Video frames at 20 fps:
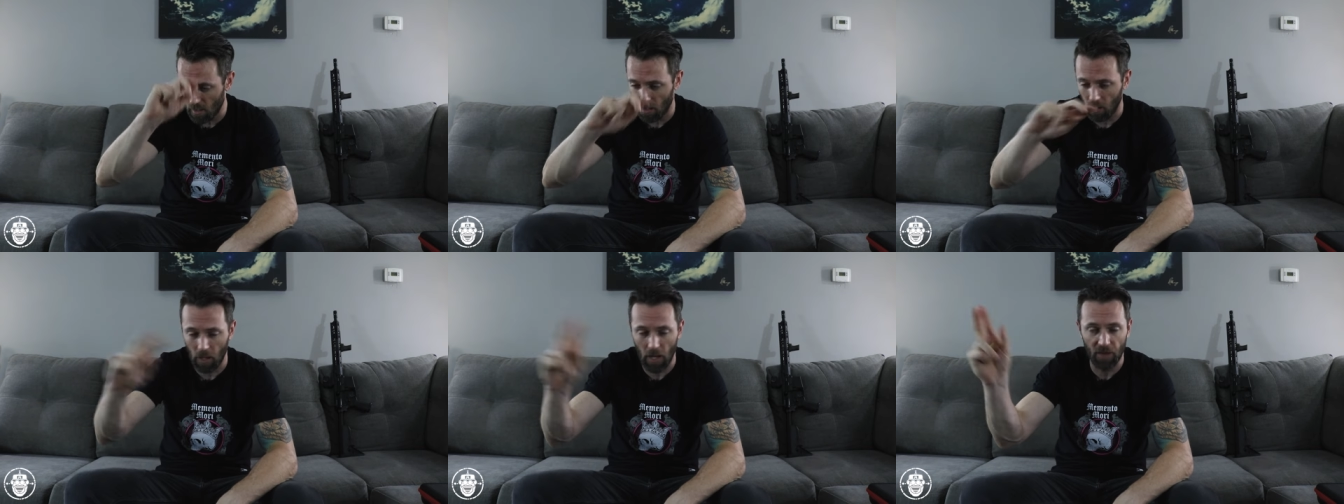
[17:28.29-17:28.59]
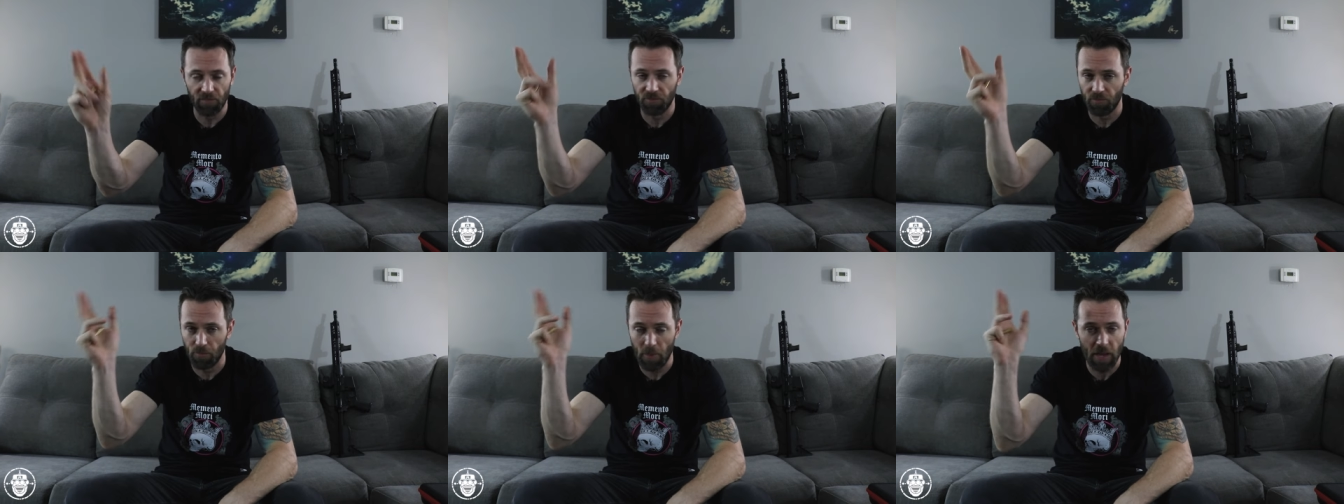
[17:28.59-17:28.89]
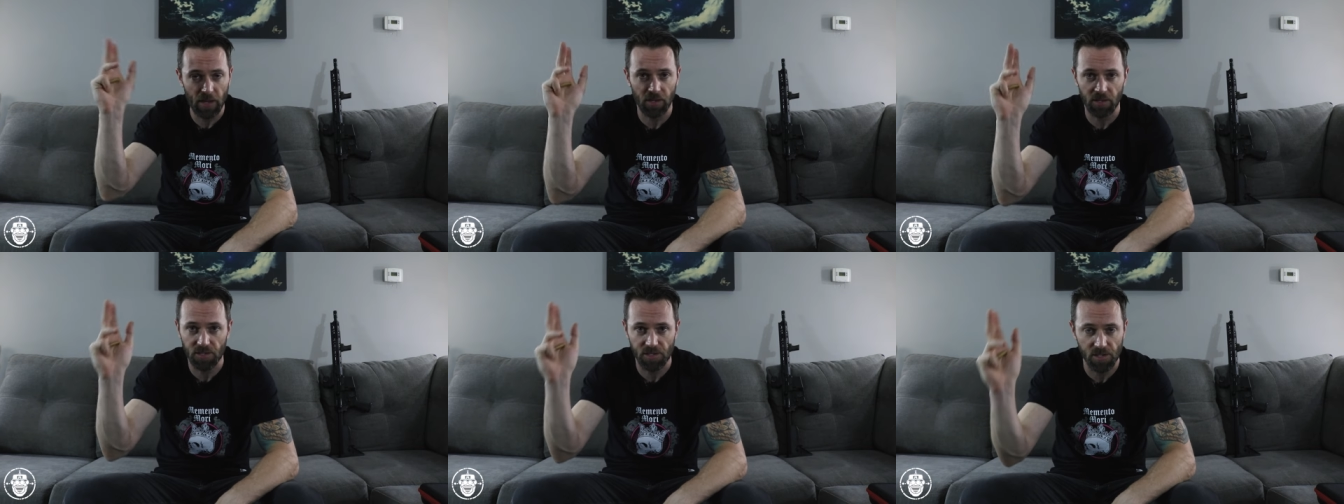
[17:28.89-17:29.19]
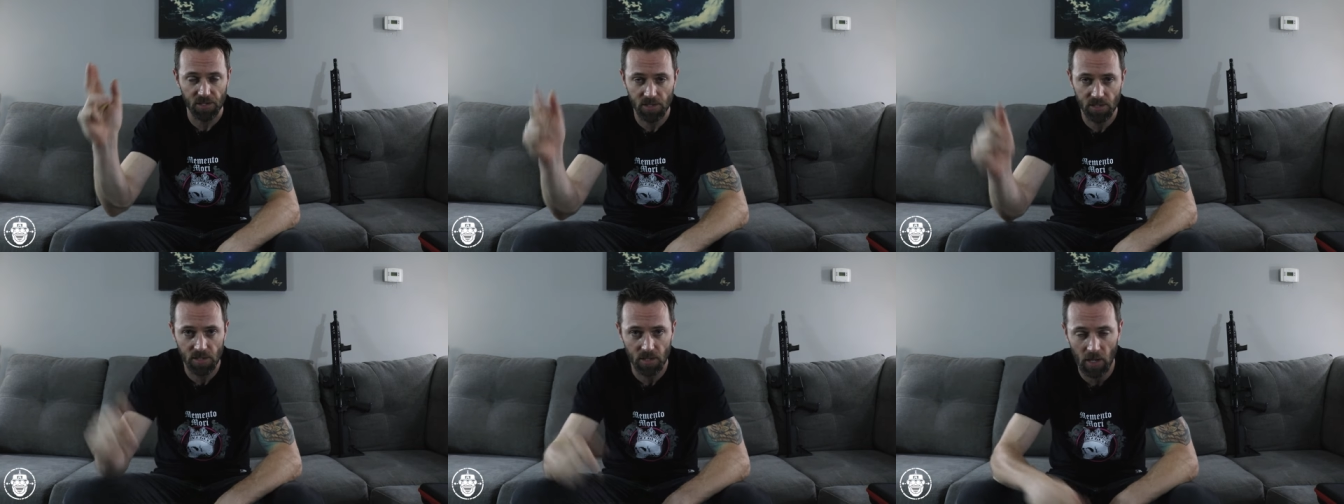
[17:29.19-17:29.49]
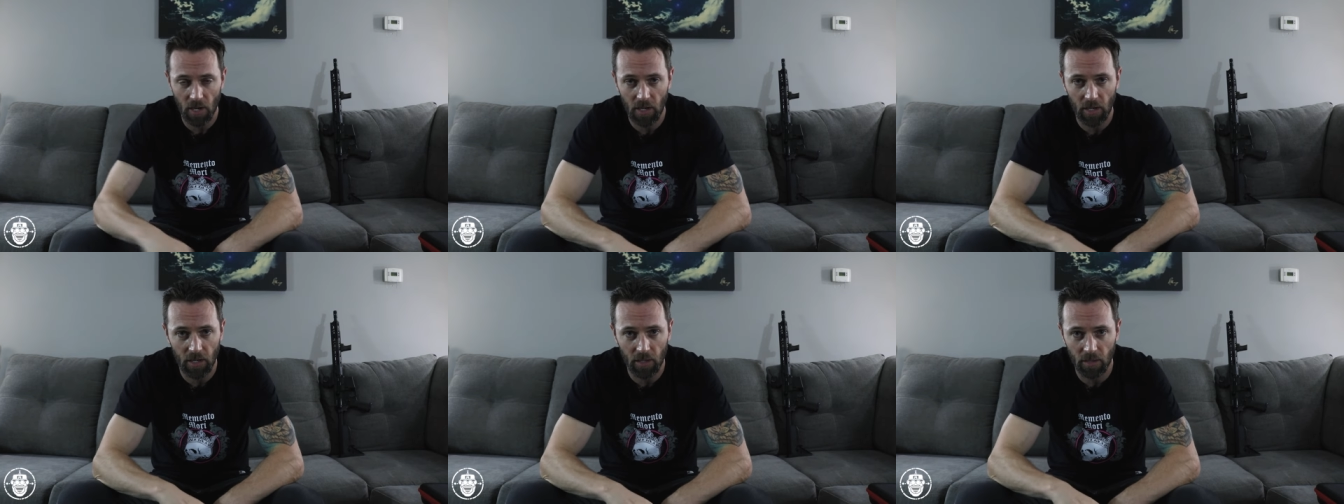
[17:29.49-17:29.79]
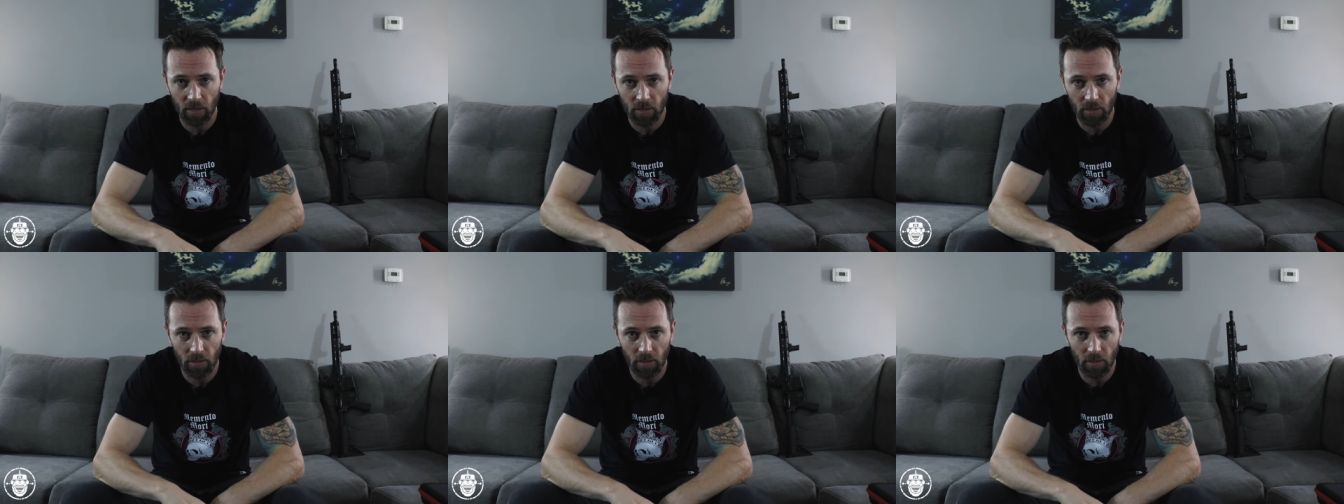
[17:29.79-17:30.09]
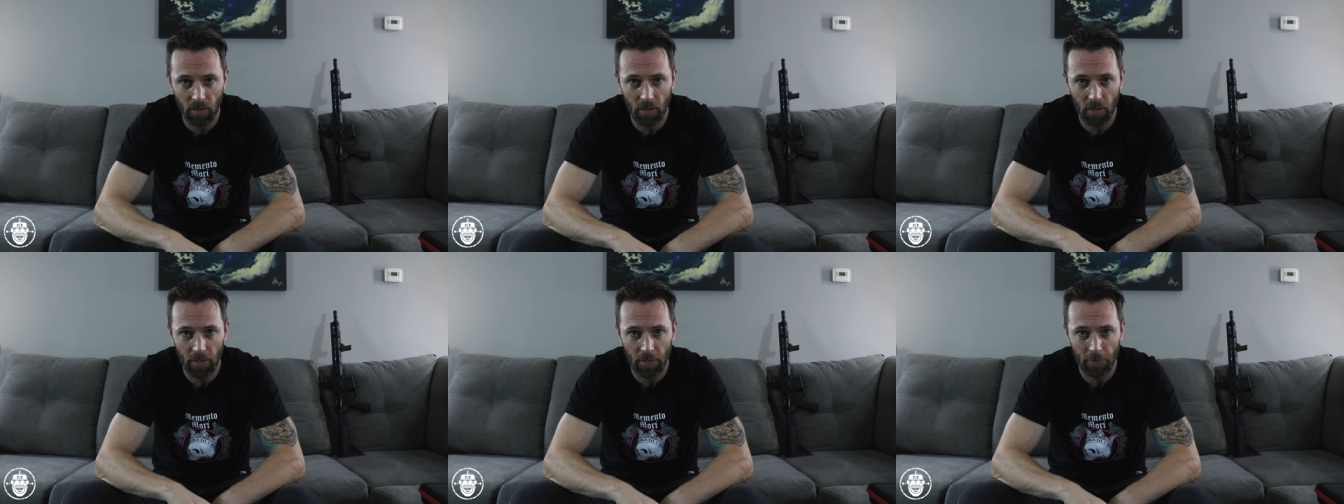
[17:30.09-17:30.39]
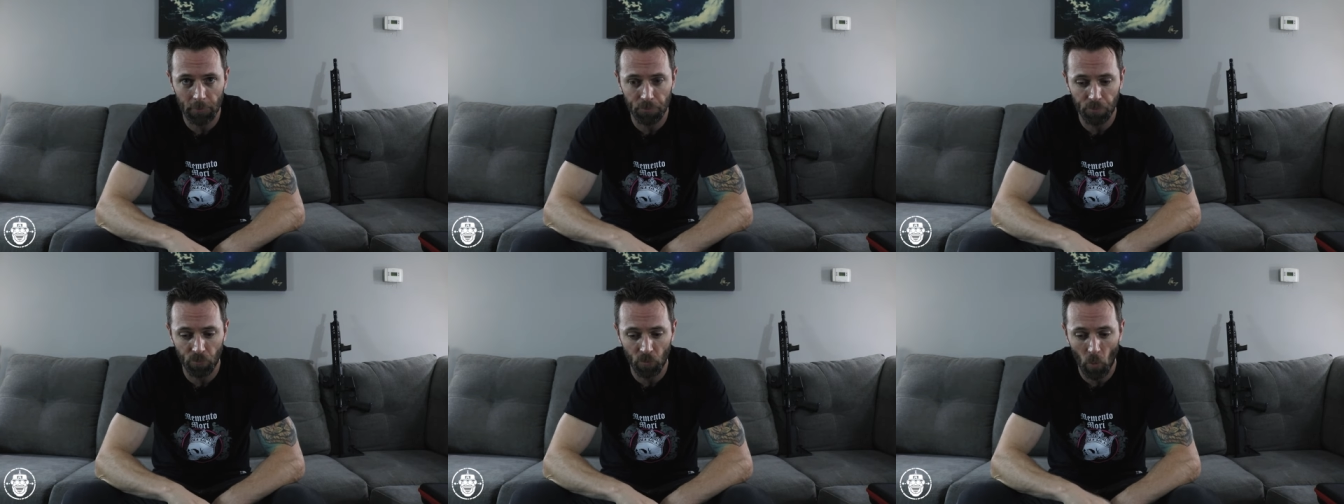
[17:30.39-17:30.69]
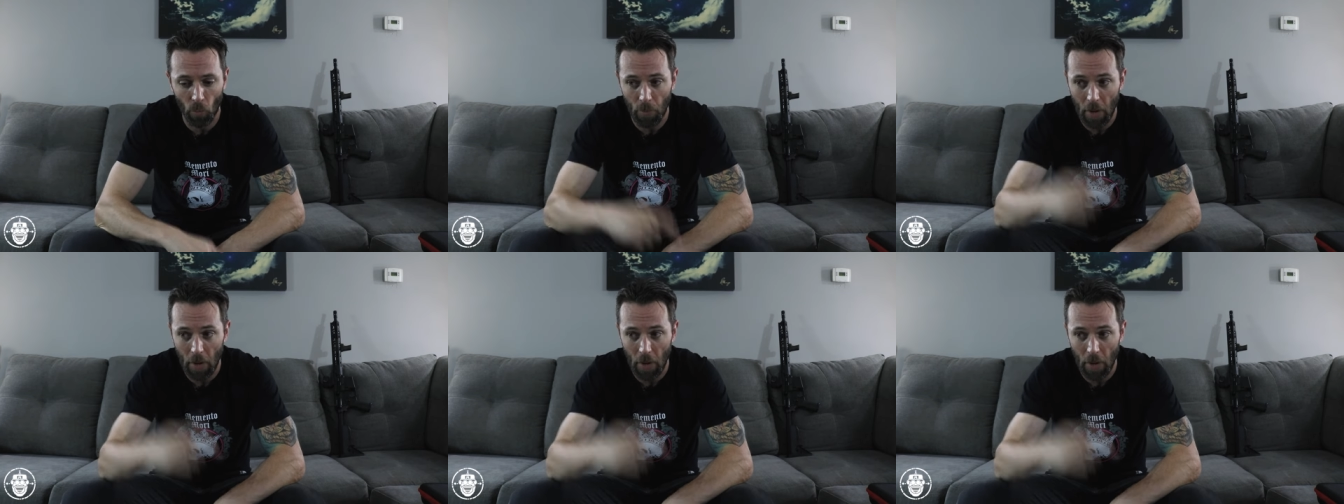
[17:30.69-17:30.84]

I'll have Mantis's uh, um,